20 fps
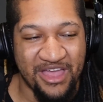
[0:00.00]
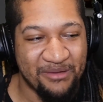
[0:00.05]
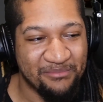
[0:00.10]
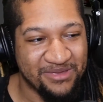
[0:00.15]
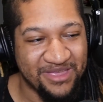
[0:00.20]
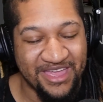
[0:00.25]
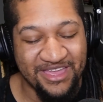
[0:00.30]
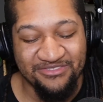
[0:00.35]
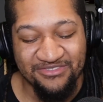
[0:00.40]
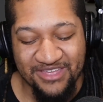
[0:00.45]
I'm
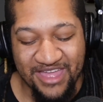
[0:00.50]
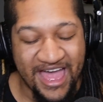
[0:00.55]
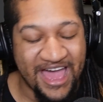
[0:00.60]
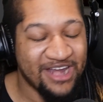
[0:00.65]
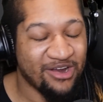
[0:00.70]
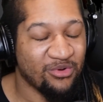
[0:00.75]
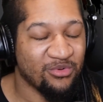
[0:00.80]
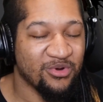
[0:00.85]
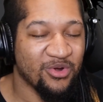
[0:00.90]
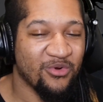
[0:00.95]
guessing, I
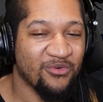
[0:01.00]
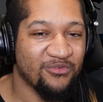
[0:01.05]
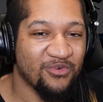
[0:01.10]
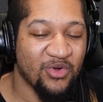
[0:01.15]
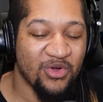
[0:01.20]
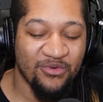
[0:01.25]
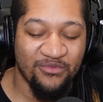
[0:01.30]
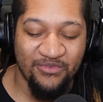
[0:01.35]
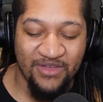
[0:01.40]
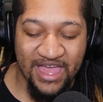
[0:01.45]
don't know
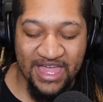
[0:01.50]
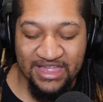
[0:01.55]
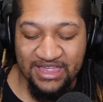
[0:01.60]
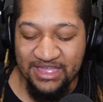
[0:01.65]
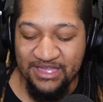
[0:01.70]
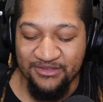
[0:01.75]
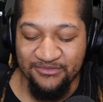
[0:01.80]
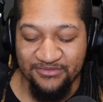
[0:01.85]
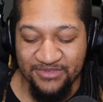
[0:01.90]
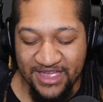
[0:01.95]
for a fact
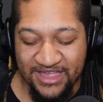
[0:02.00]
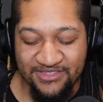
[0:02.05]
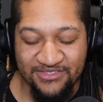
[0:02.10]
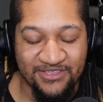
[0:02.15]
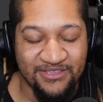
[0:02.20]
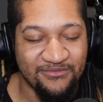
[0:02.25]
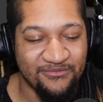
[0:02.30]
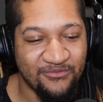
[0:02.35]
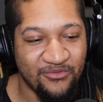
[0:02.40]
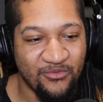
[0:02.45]
if
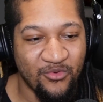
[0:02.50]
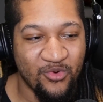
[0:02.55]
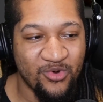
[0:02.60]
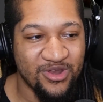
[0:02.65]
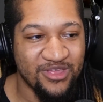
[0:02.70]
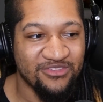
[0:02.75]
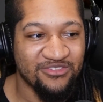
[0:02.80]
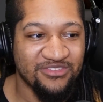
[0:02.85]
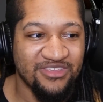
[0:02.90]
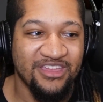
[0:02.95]

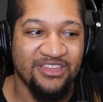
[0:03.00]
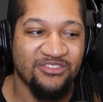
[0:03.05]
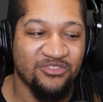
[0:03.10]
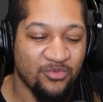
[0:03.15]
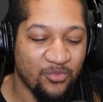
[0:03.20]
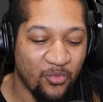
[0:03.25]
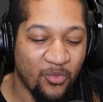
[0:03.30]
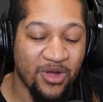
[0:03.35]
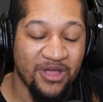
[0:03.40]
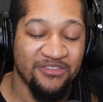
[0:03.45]
1946
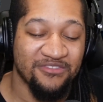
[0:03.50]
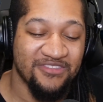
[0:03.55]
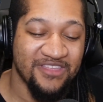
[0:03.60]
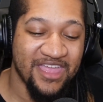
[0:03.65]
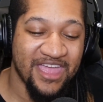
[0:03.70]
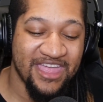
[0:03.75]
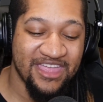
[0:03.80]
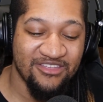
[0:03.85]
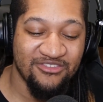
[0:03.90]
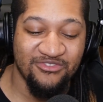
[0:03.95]
was
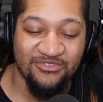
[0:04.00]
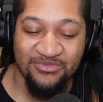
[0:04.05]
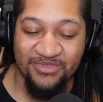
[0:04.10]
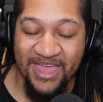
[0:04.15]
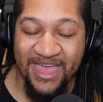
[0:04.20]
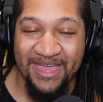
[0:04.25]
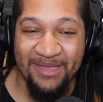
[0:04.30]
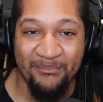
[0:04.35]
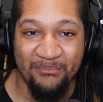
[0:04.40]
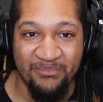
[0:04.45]
the age
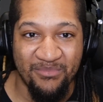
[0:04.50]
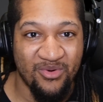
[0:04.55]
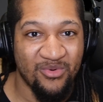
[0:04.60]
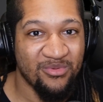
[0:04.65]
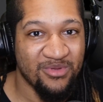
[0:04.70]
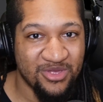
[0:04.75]
that boom,